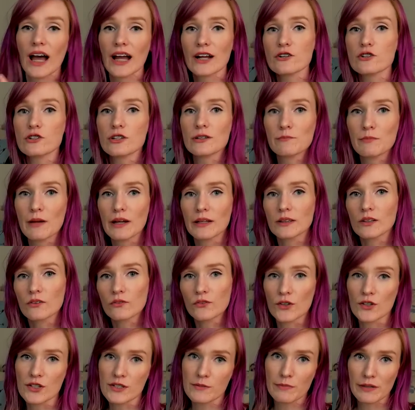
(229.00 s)
actually been the
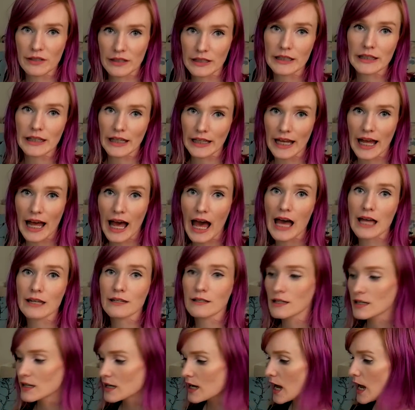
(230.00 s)
first bin that they had.
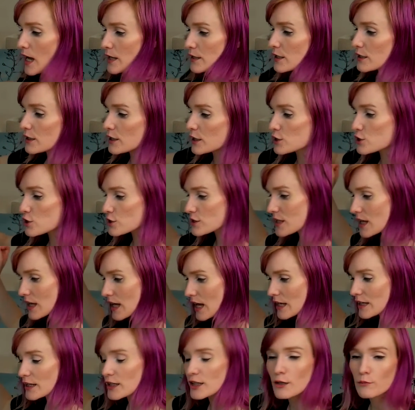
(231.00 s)
And then they just
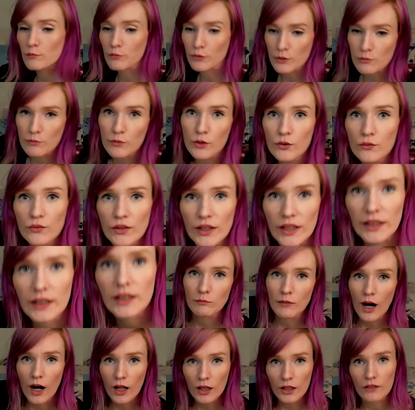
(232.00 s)
ended up
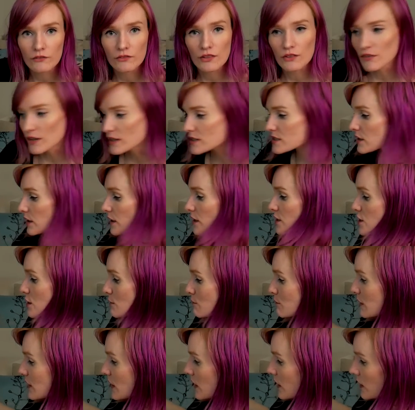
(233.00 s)
removing all of the
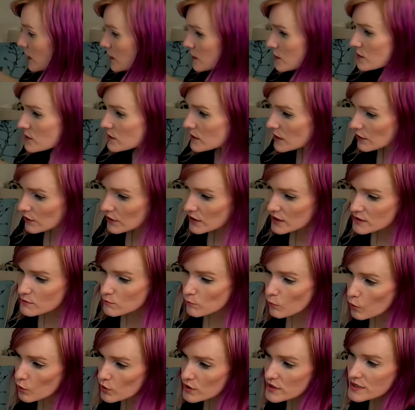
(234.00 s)
ventilation because there is
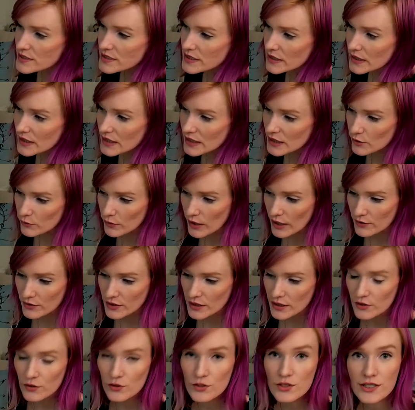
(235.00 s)
more sticky around
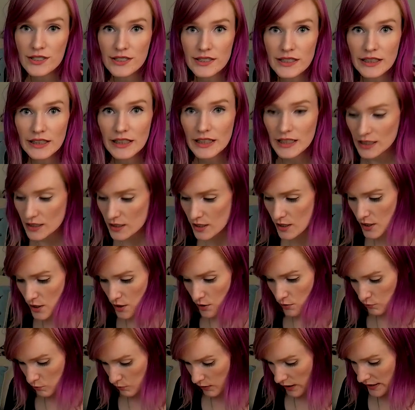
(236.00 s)
here. There's sticky
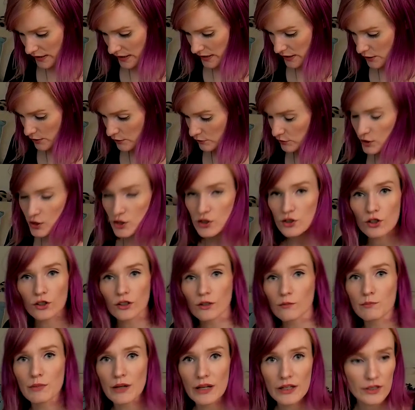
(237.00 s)
right here. This could
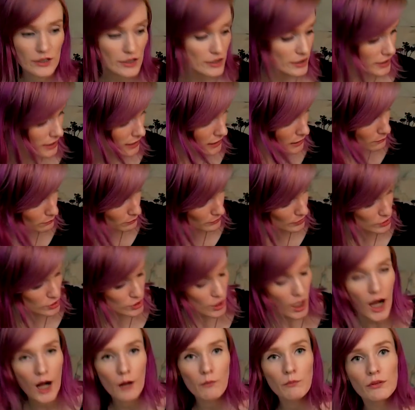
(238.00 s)
have been to keep the
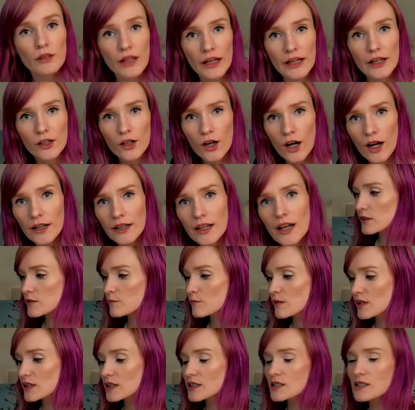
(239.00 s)
top layer on. To
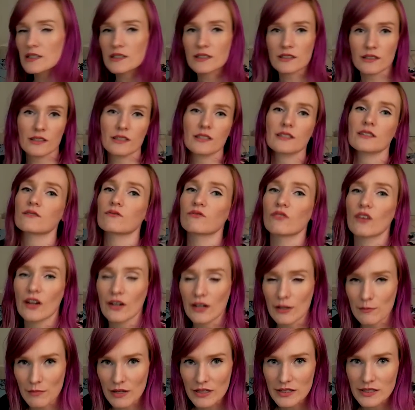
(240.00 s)
me, this is just
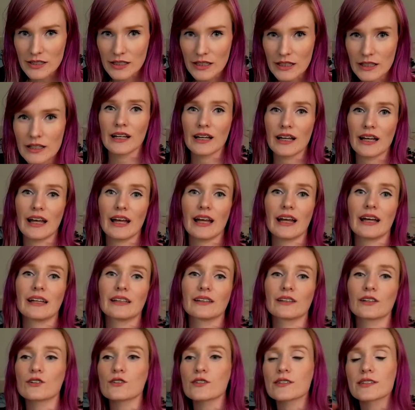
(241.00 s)
very messy
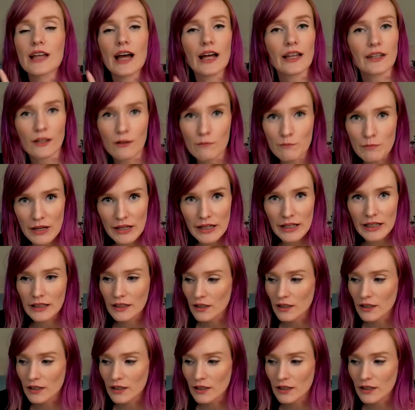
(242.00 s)
and there's not enough bedding